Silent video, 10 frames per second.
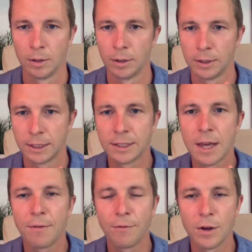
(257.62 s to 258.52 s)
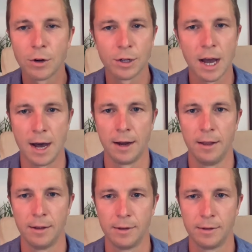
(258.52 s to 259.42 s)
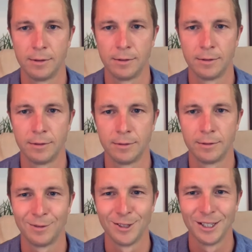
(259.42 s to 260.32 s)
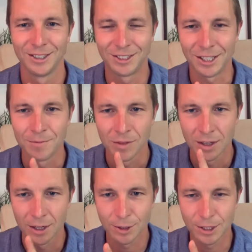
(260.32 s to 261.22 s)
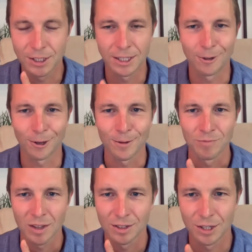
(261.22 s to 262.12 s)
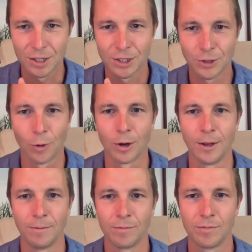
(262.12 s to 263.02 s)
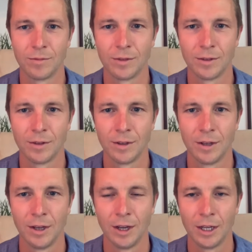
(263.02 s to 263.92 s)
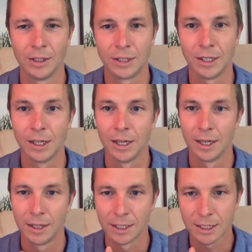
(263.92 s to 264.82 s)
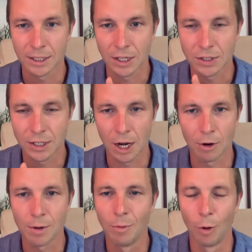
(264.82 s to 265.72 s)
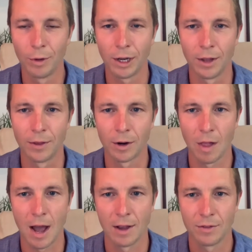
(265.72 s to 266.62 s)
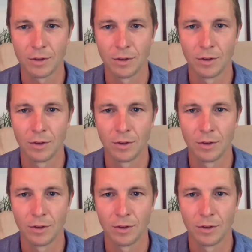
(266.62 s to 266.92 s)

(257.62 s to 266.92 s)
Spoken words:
says they feared God. You see, here's the secret to this story. You see, this is a scary moment in their lives.